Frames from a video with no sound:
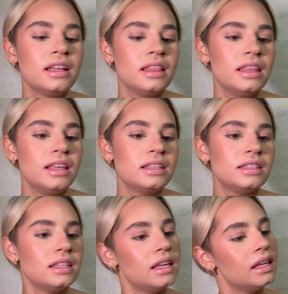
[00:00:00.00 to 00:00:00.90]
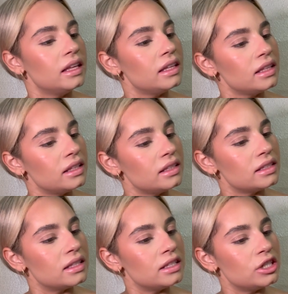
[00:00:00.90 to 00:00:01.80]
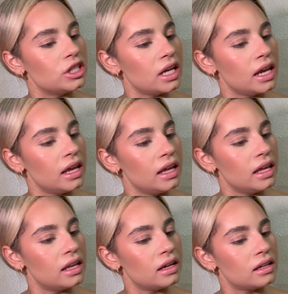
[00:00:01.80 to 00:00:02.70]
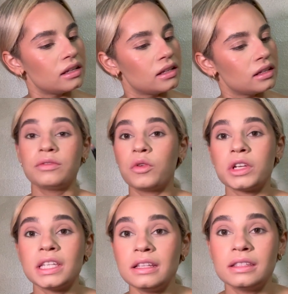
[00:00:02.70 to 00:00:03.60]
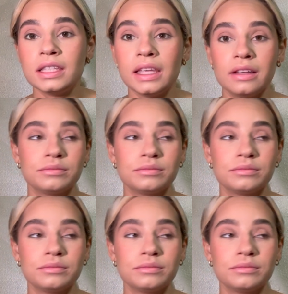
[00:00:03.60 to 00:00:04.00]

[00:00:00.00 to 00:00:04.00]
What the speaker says: This is the shade 14C.